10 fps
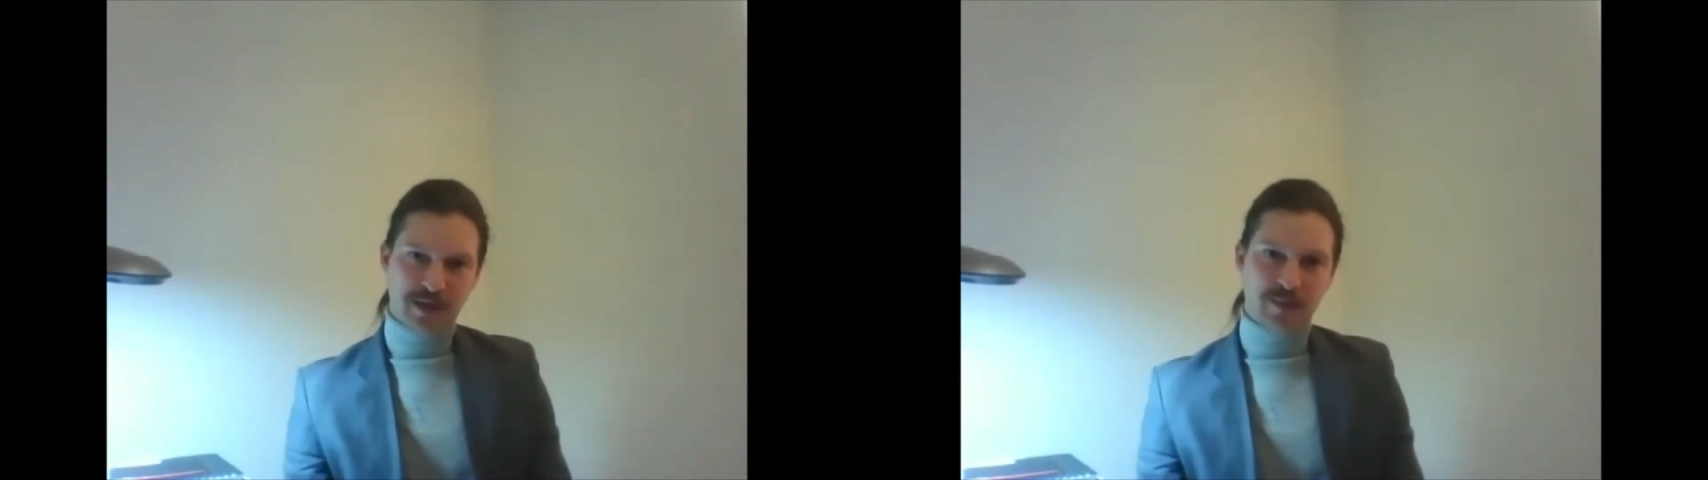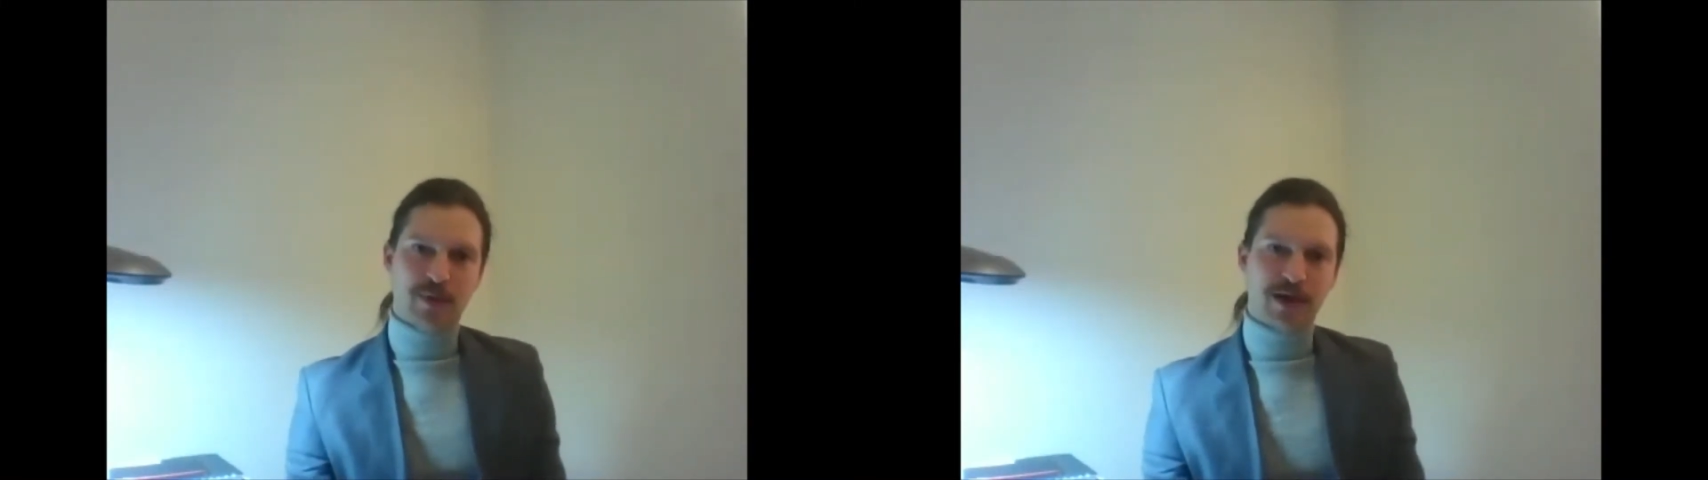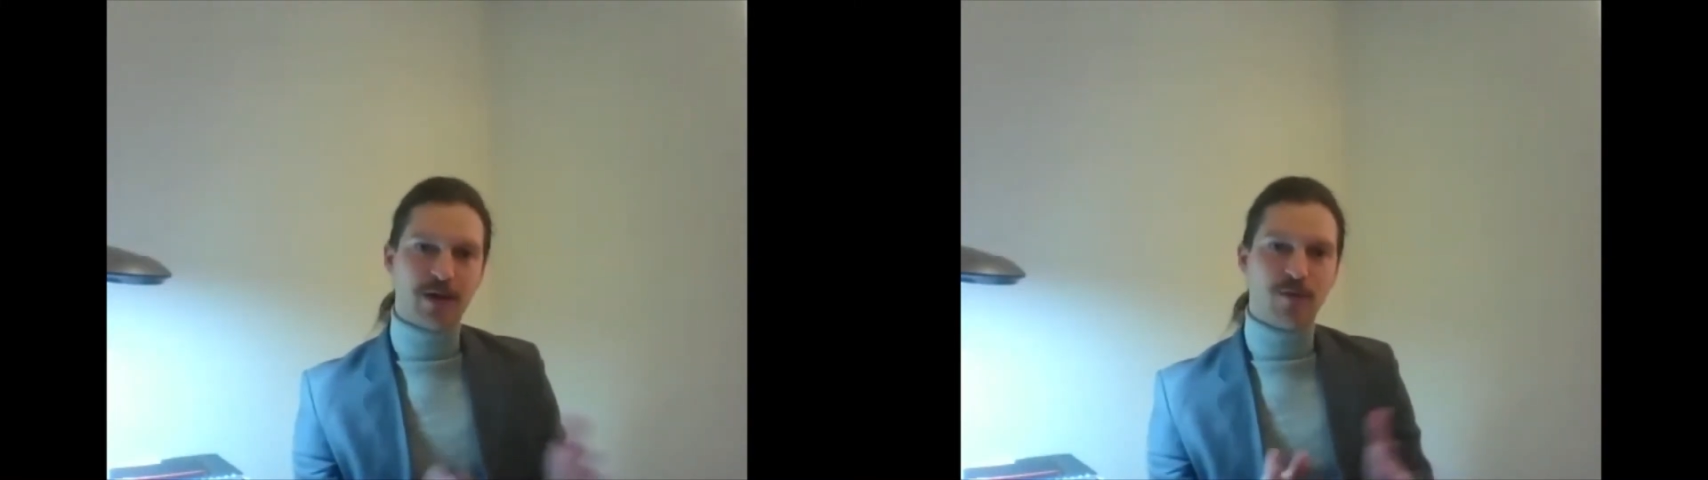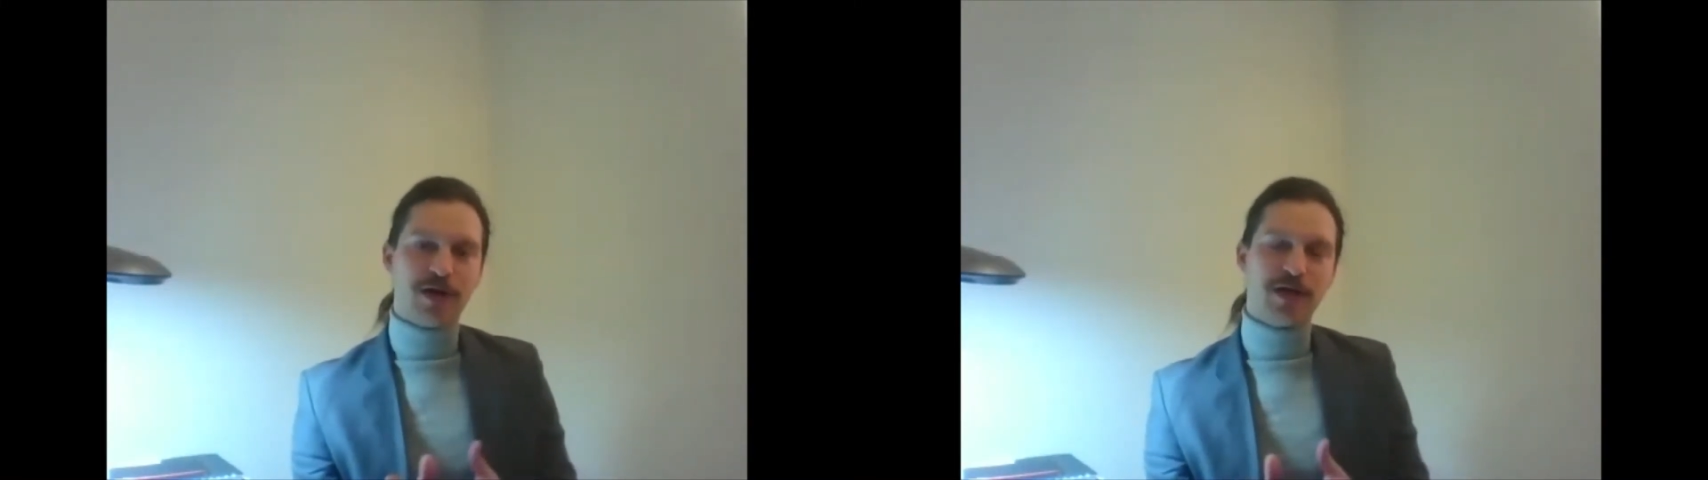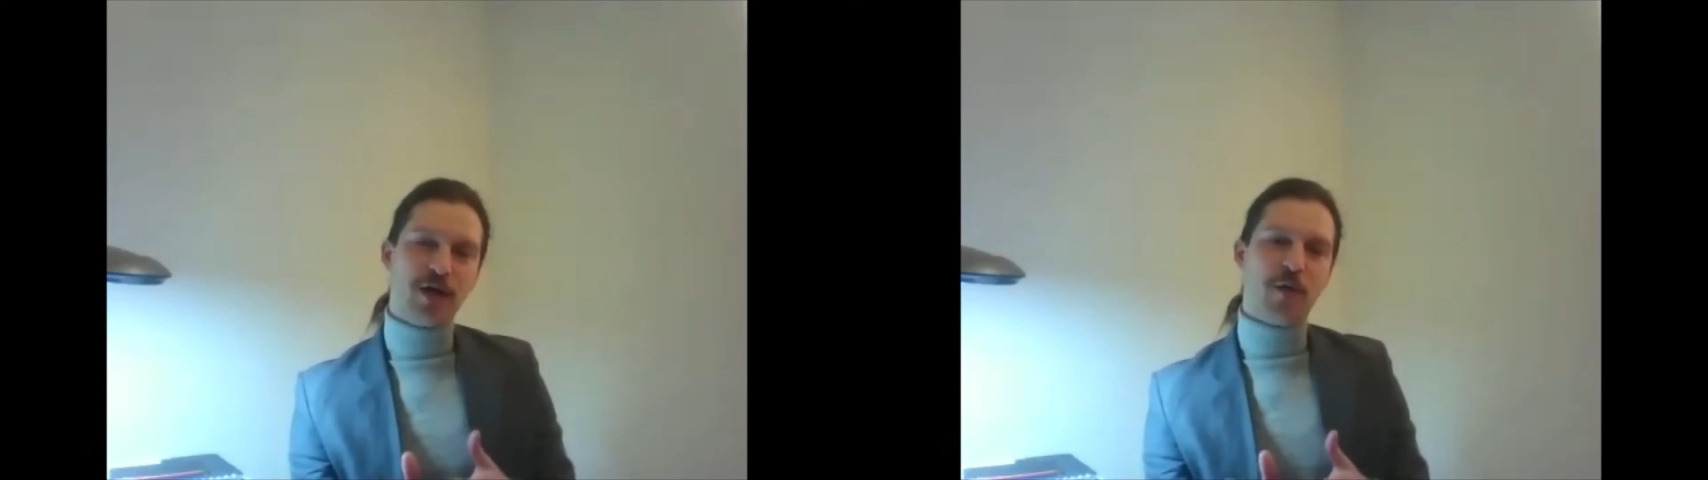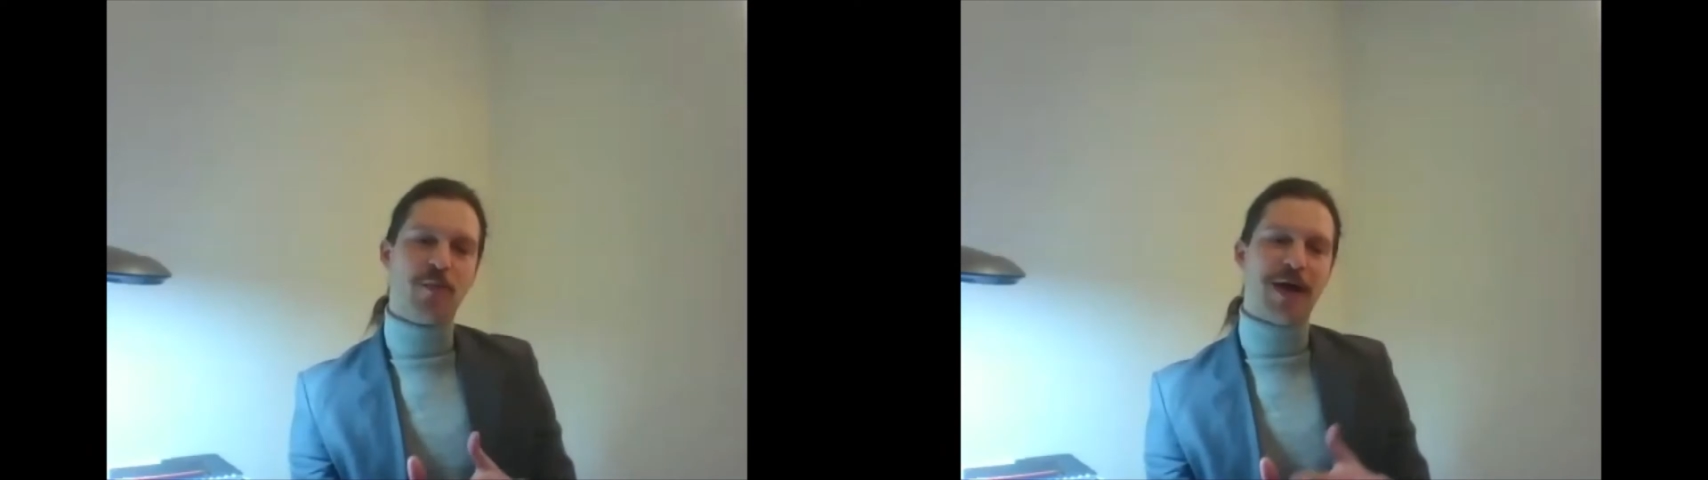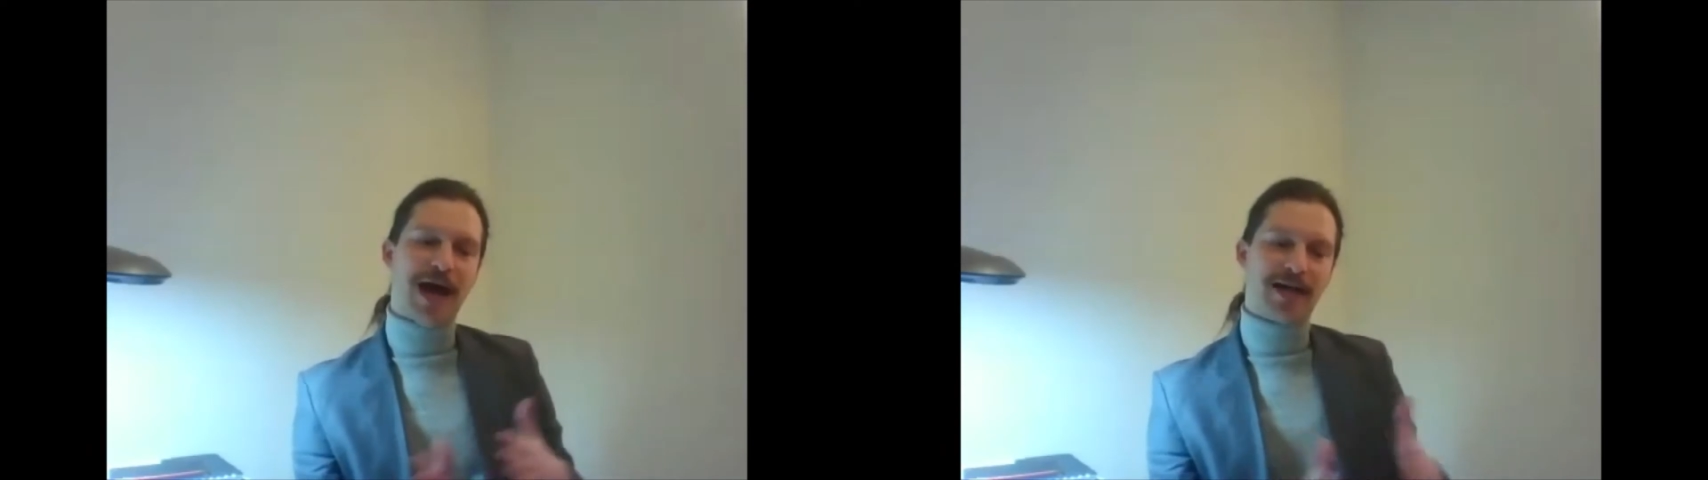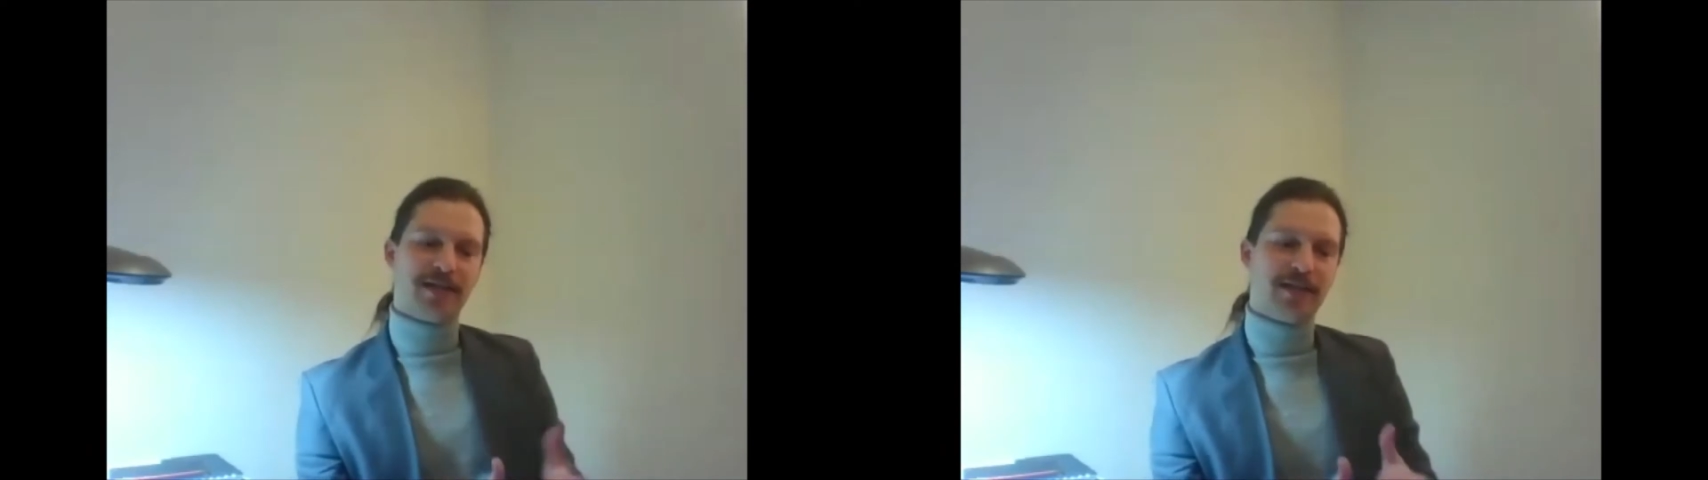but I want to go
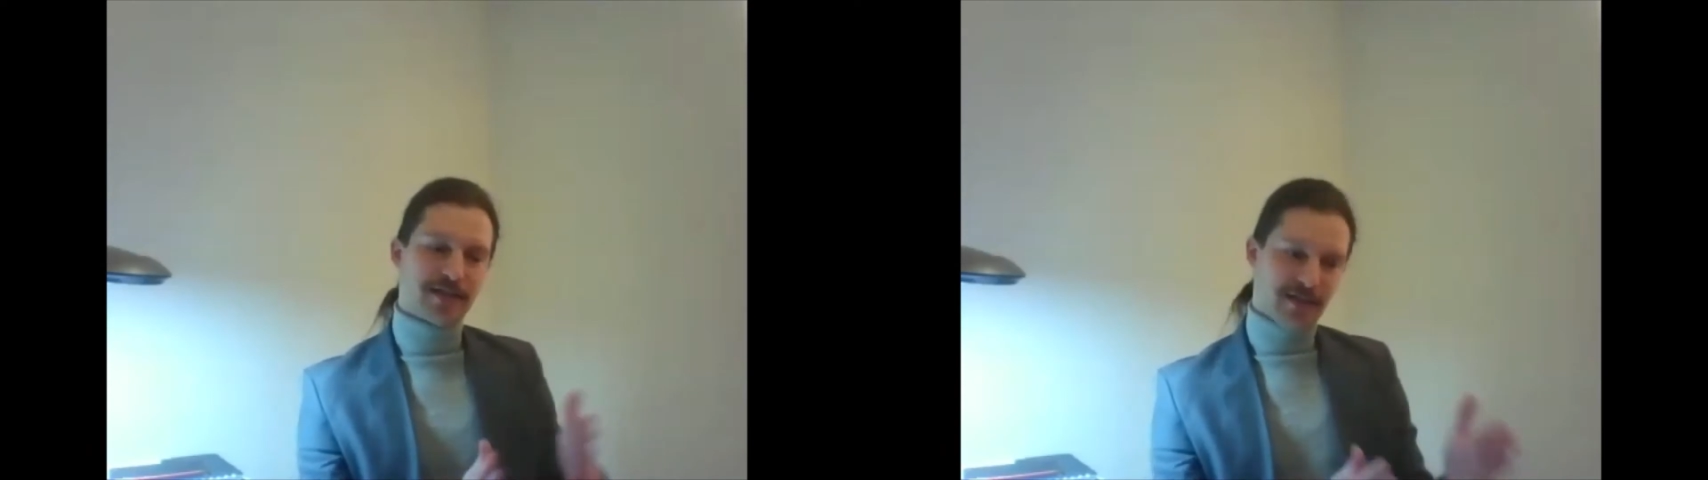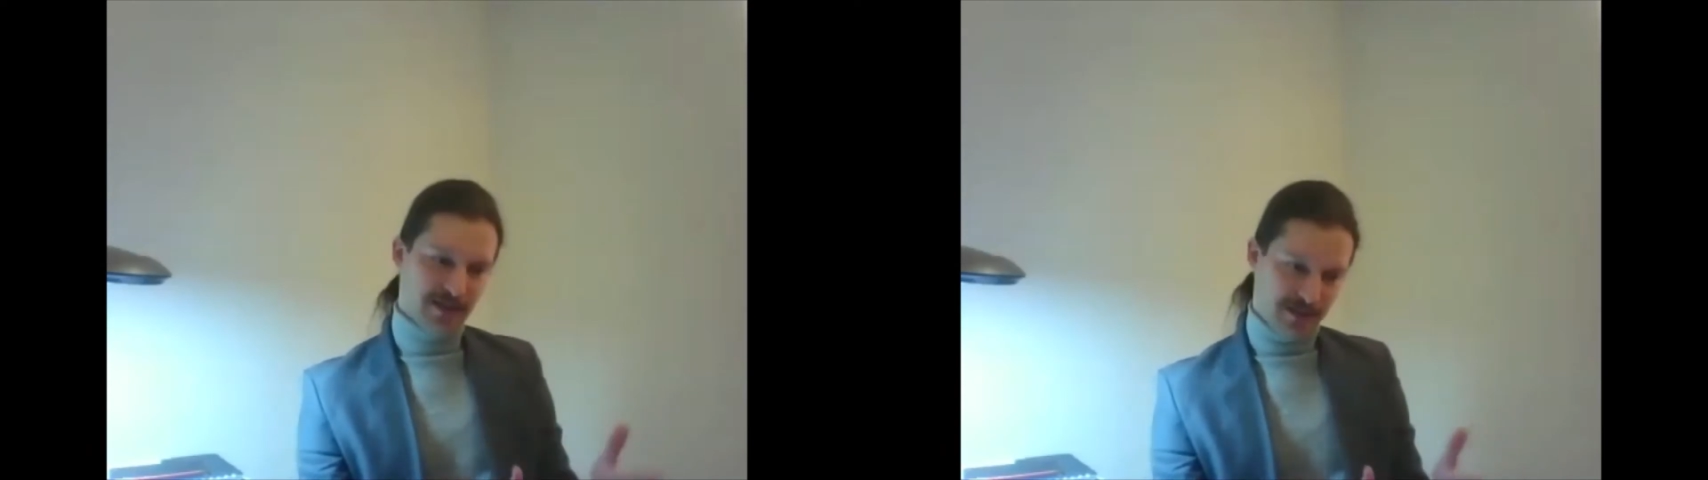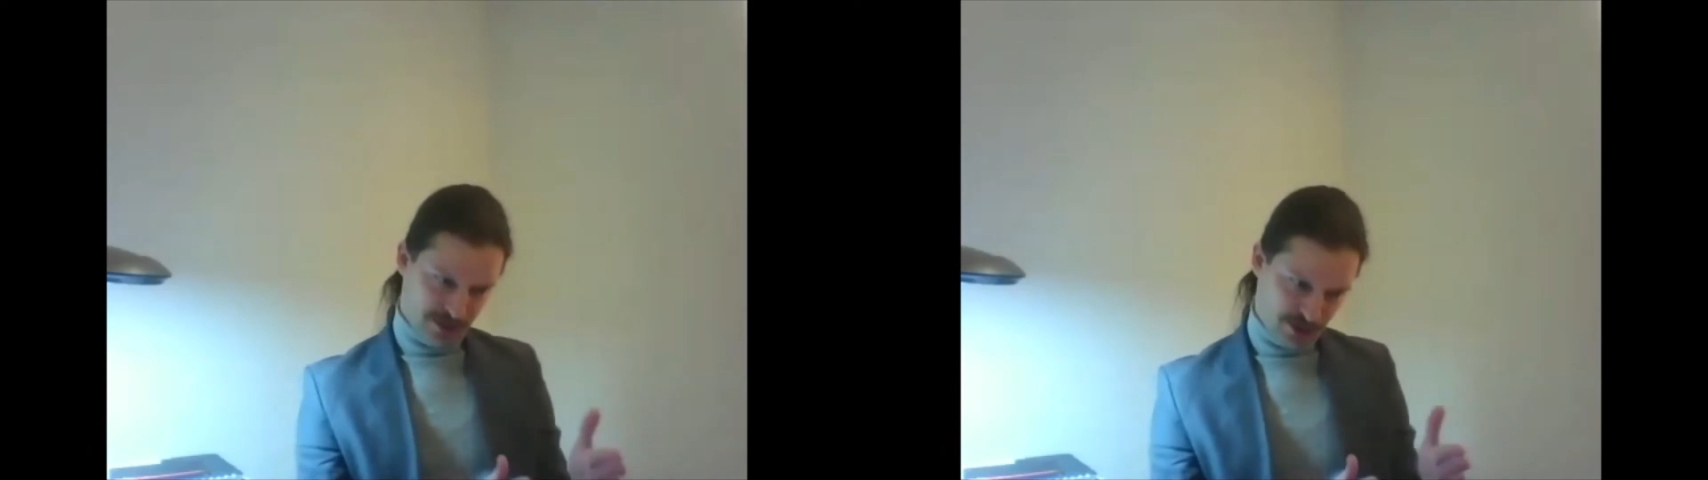back a little